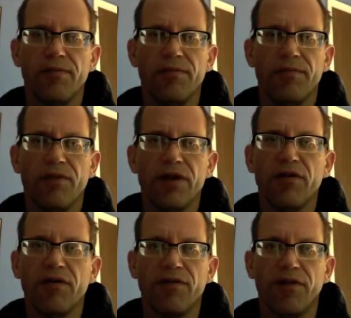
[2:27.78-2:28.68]
bring
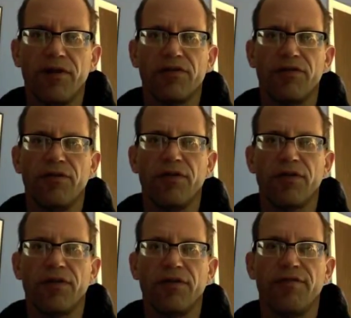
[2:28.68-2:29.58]
your voice
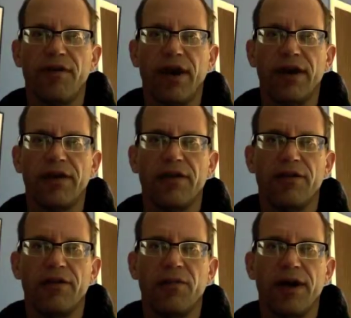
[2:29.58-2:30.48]
forth and find
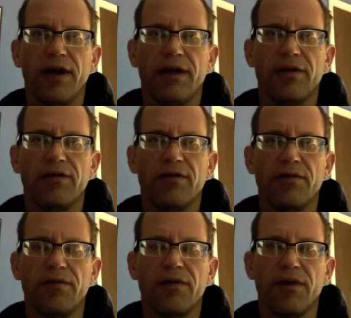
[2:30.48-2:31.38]
the way
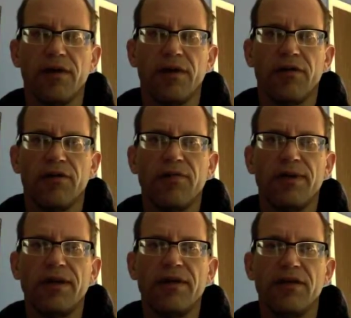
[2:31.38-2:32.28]
to
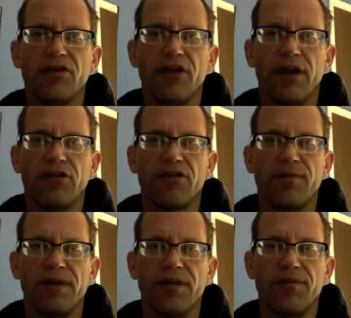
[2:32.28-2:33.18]
be the change, to
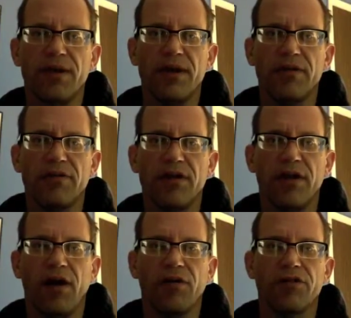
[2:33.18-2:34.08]
be the peace, and
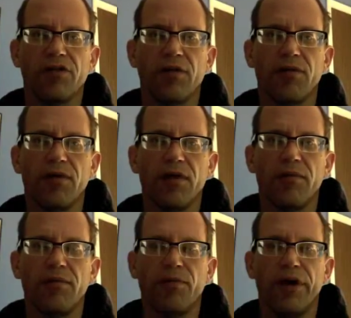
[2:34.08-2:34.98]
also
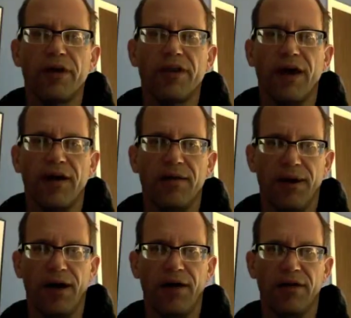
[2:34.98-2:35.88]
bring that
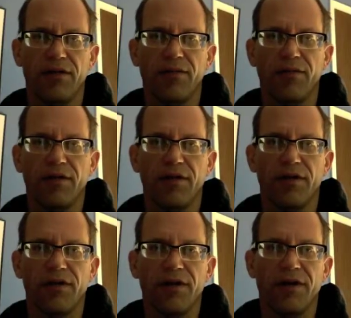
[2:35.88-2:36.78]
about in the world.
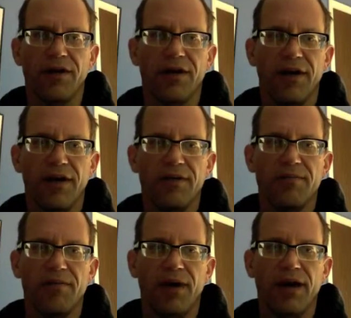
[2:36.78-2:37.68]

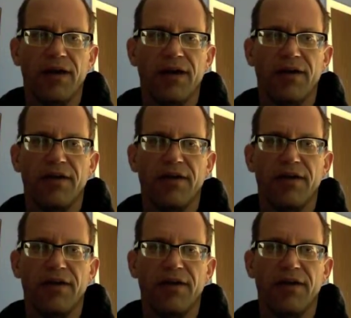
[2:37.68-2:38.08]
My